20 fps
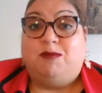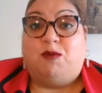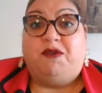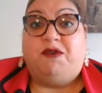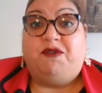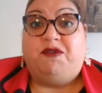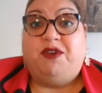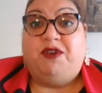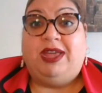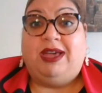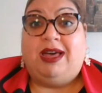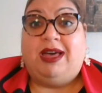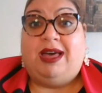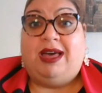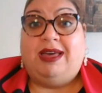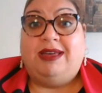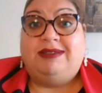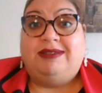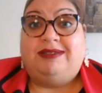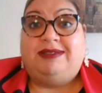we're free,
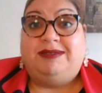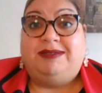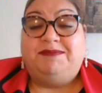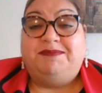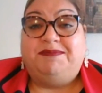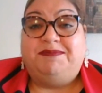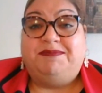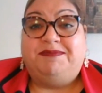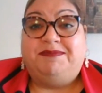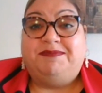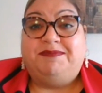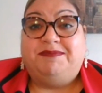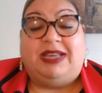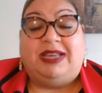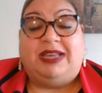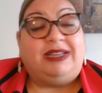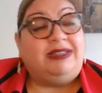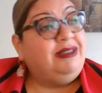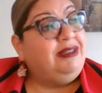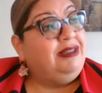guys.
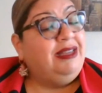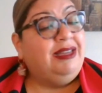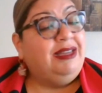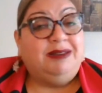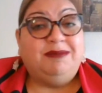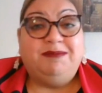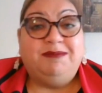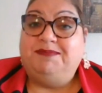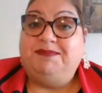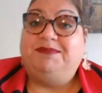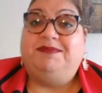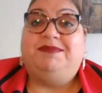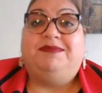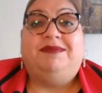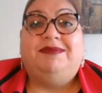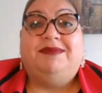That's it.